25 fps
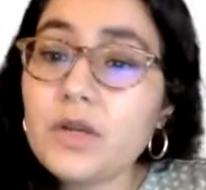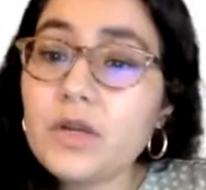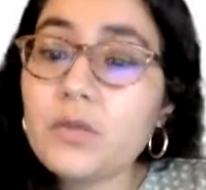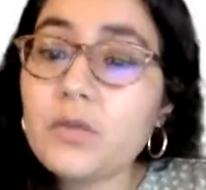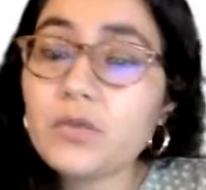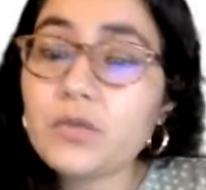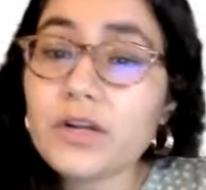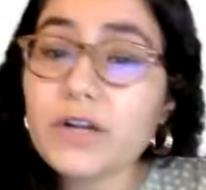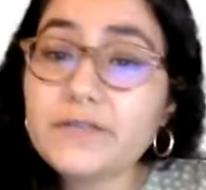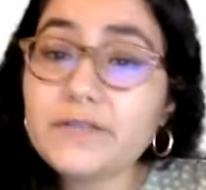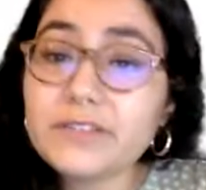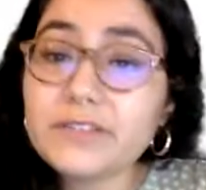
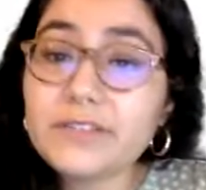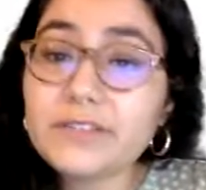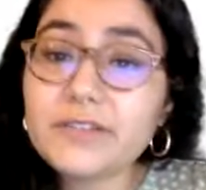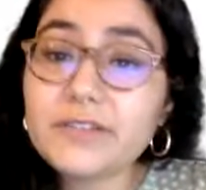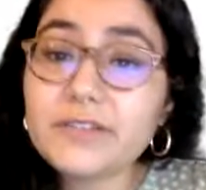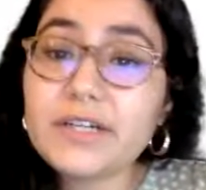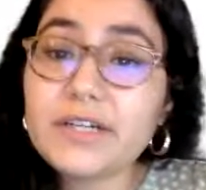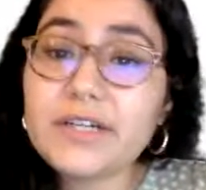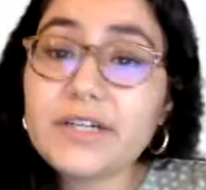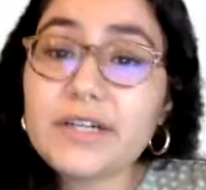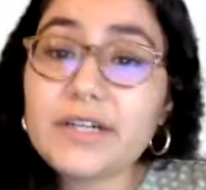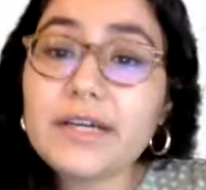prevalent
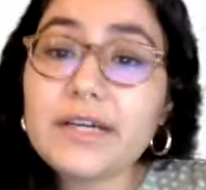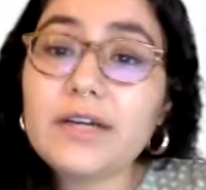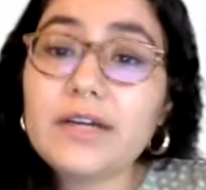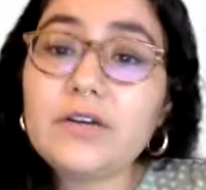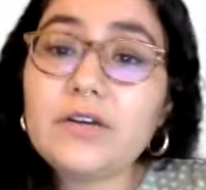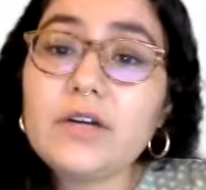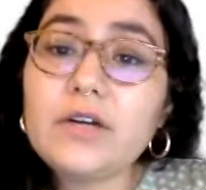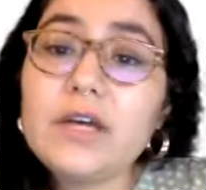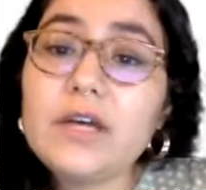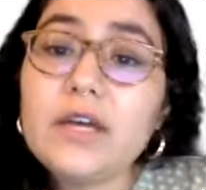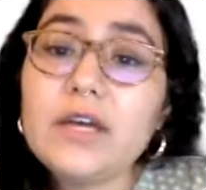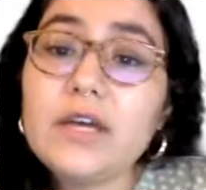right
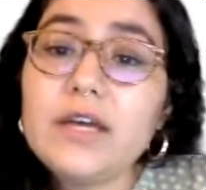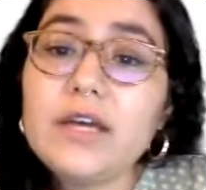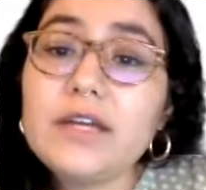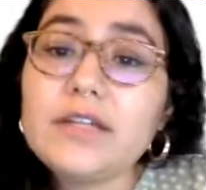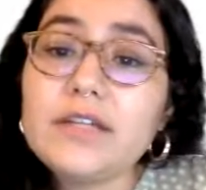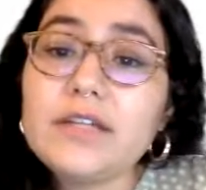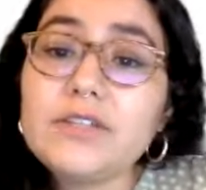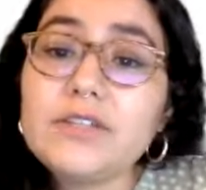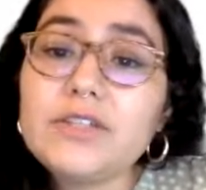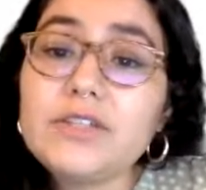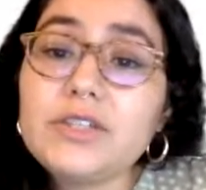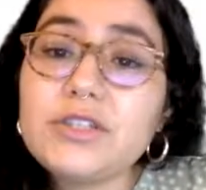now.
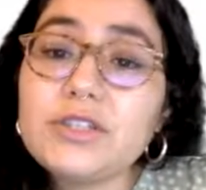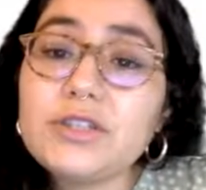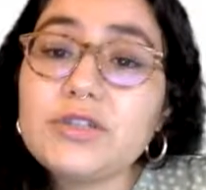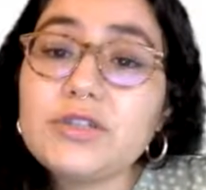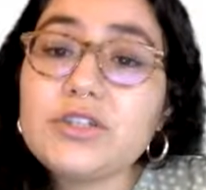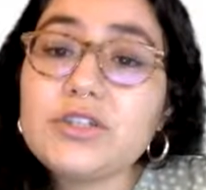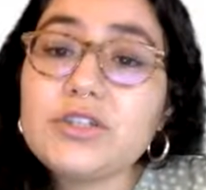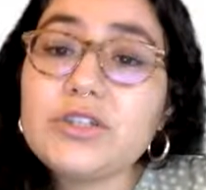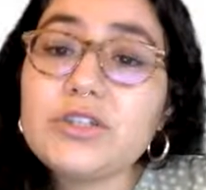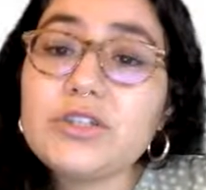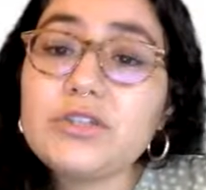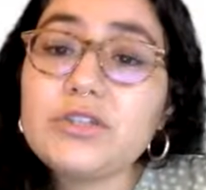And so
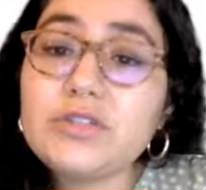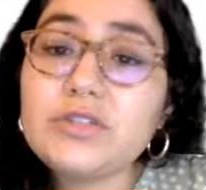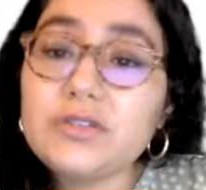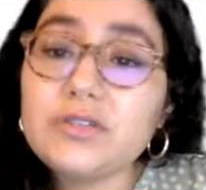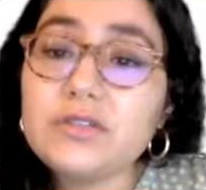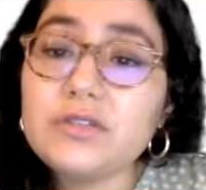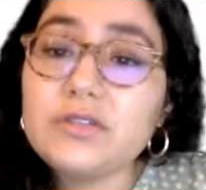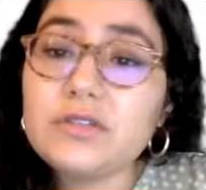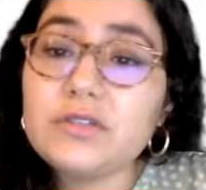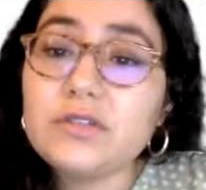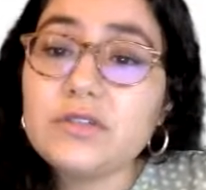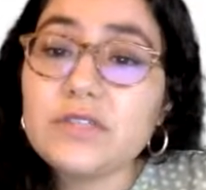she
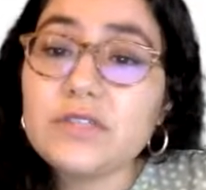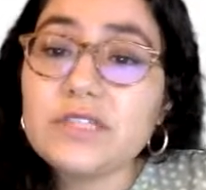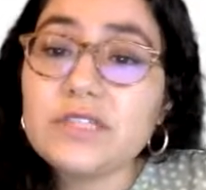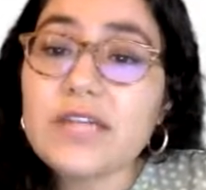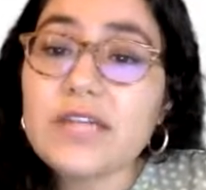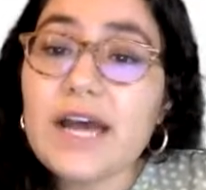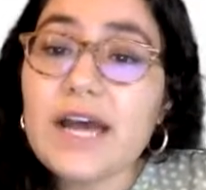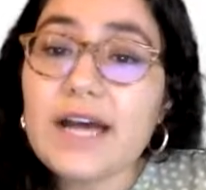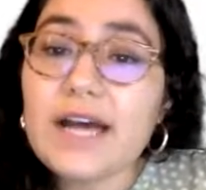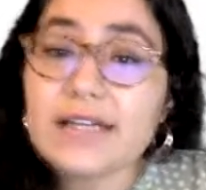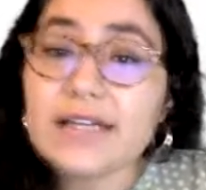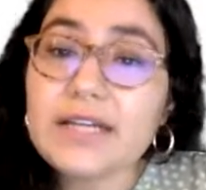used
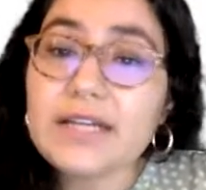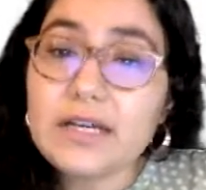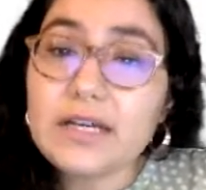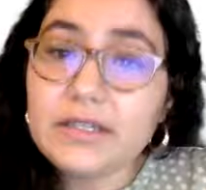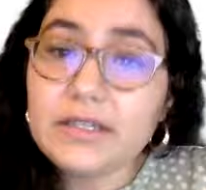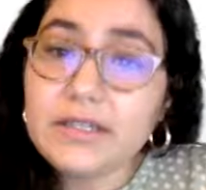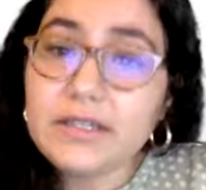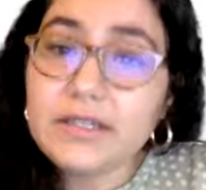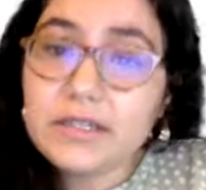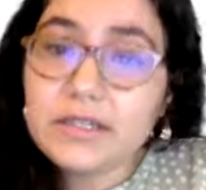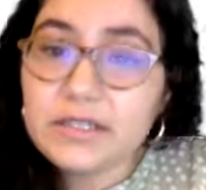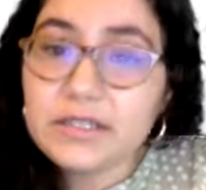
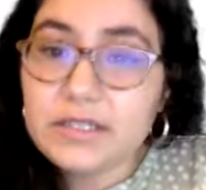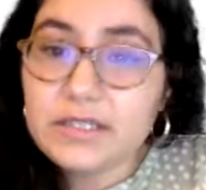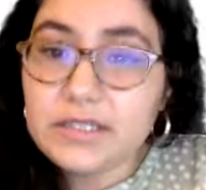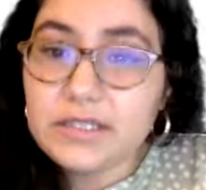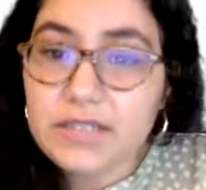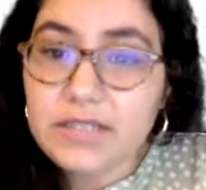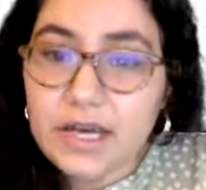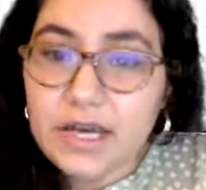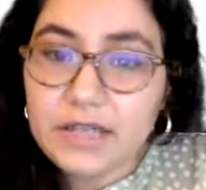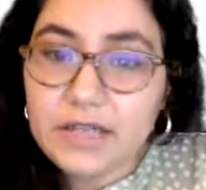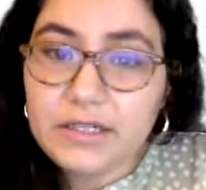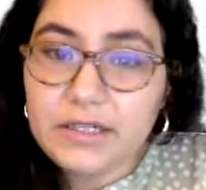AdHealth
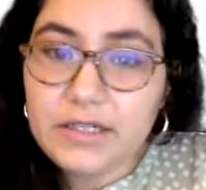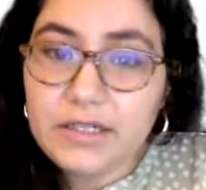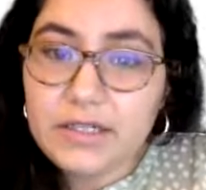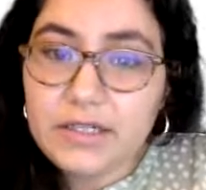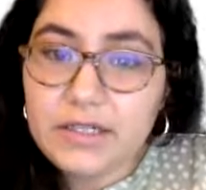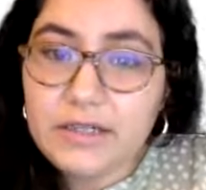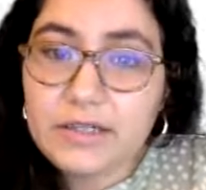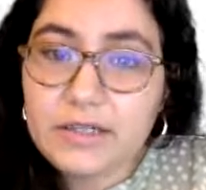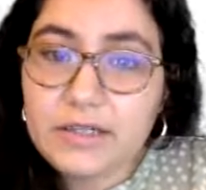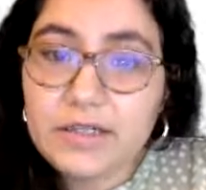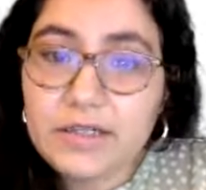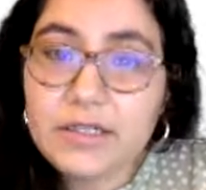data
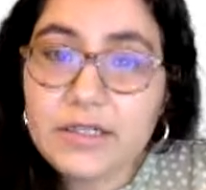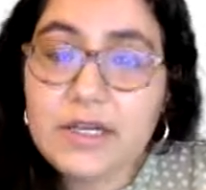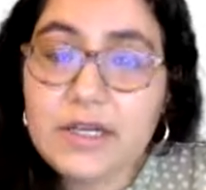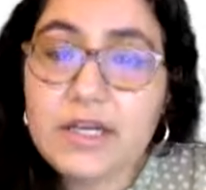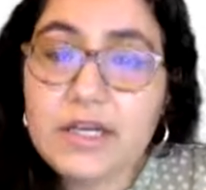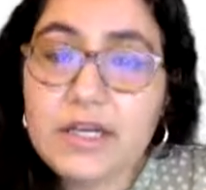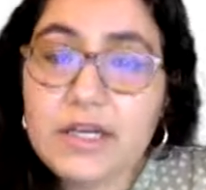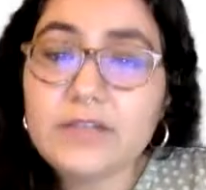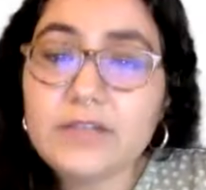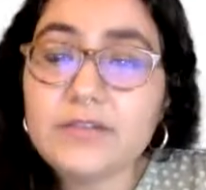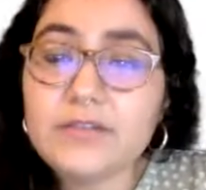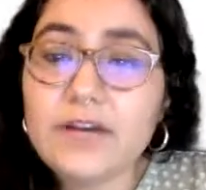
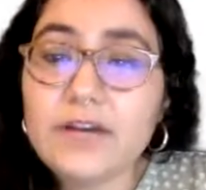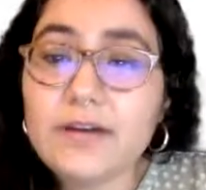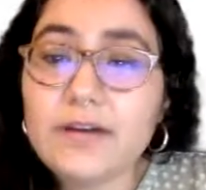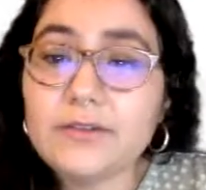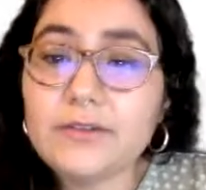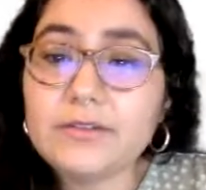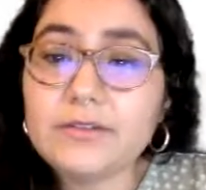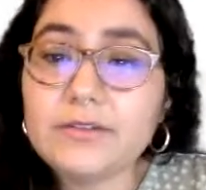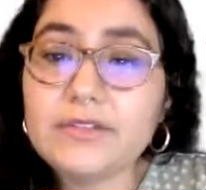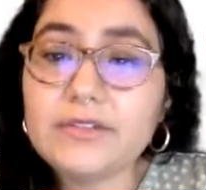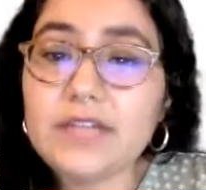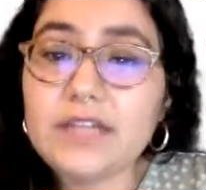and
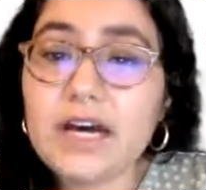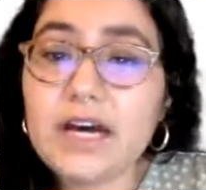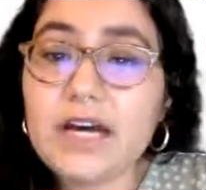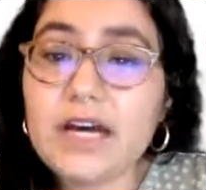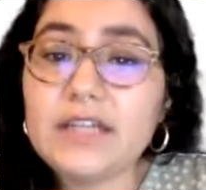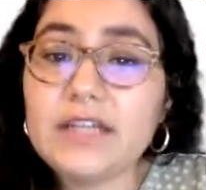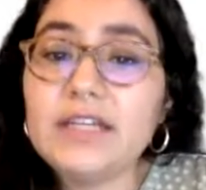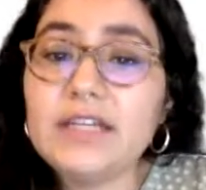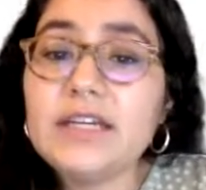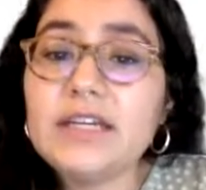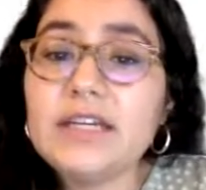found that